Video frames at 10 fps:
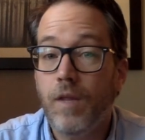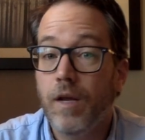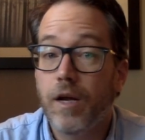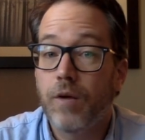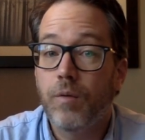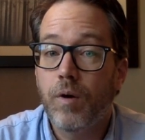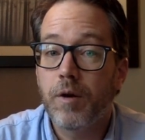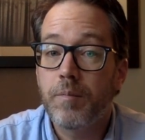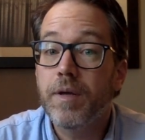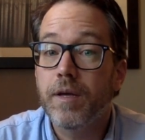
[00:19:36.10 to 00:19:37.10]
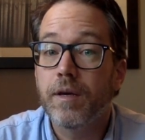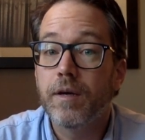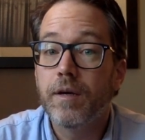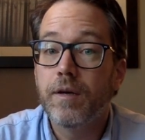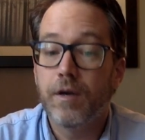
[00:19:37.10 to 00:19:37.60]
And I don't want to be
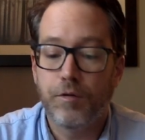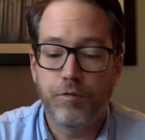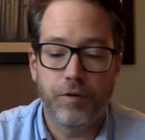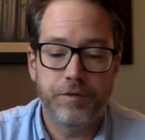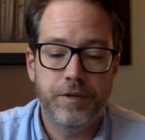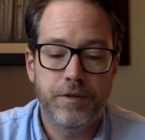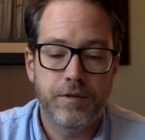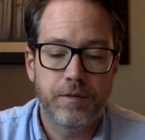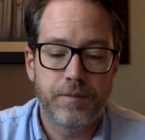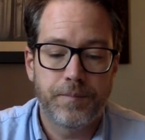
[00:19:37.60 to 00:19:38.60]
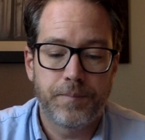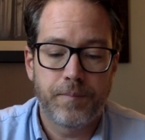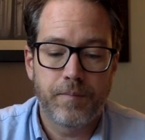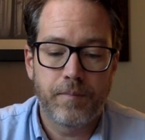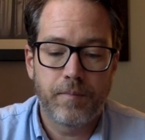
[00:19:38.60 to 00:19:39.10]
a false teacher.
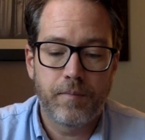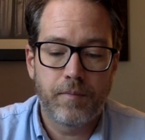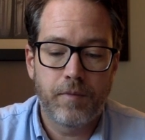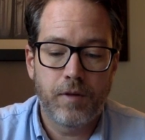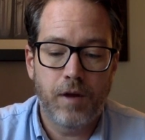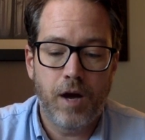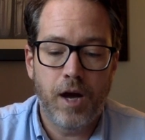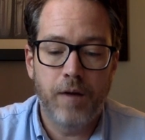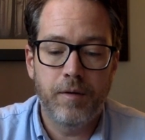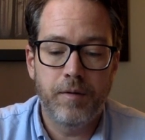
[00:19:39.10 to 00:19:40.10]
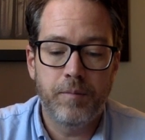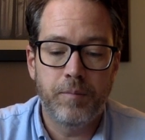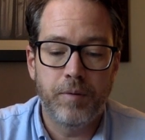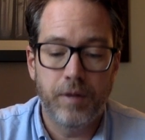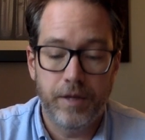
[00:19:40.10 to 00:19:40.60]
I
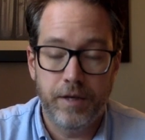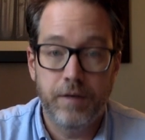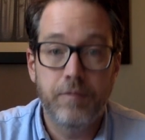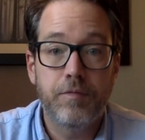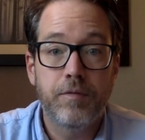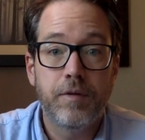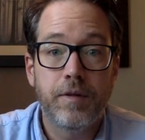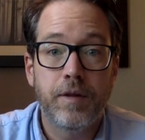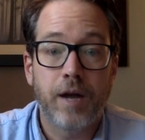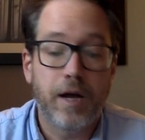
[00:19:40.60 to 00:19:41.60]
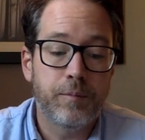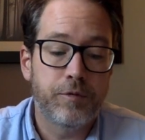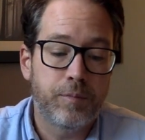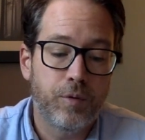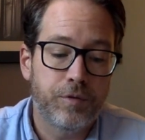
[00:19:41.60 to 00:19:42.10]
believe that I am
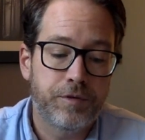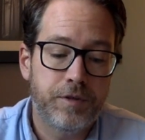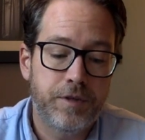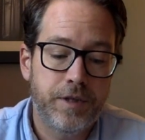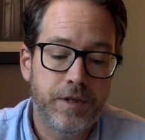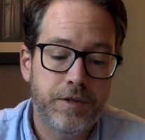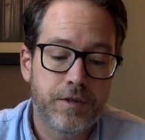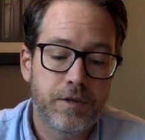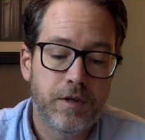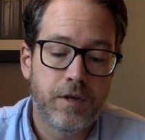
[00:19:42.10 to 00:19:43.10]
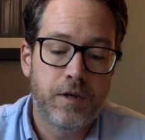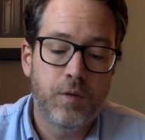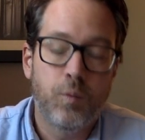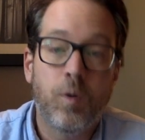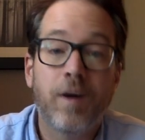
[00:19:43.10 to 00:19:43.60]
supposed to teach
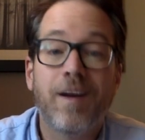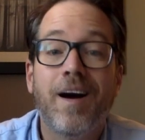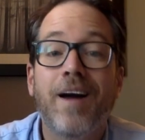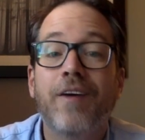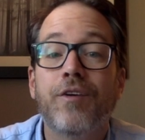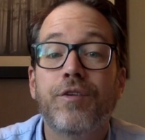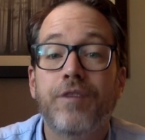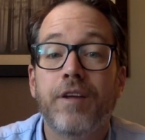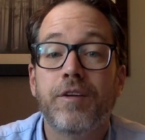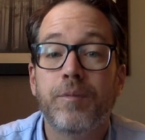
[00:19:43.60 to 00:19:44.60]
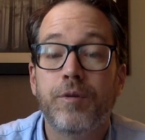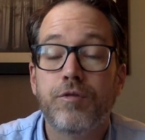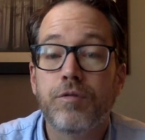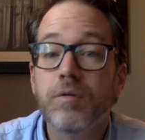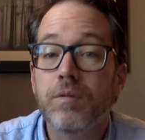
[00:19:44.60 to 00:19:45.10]
what I understand to be
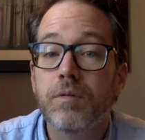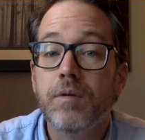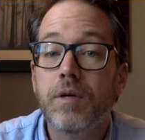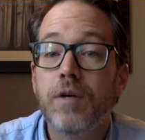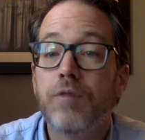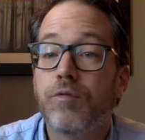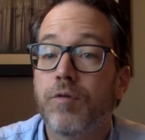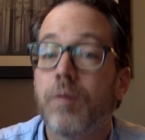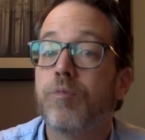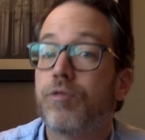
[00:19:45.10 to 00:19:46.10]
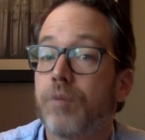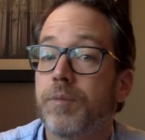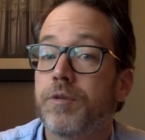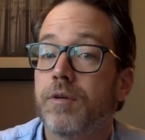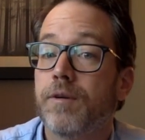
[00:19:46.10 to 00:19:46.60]
true from
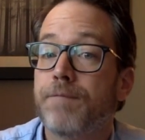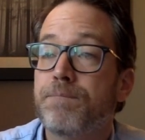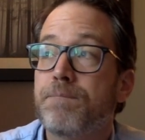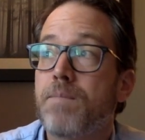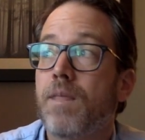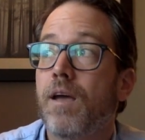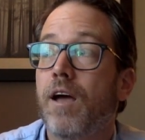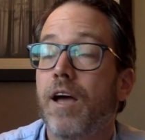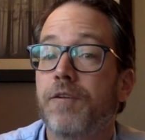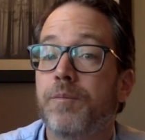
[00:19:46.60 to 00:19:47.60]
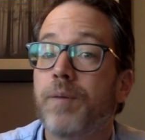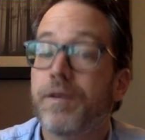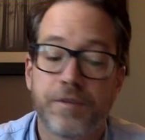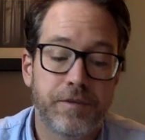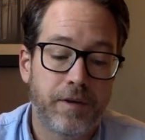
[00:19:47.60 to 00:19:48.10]
Scripture as
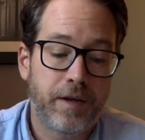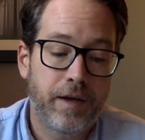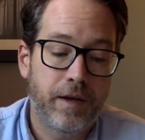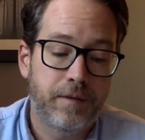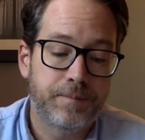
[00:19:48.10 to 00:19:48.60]
best as I can.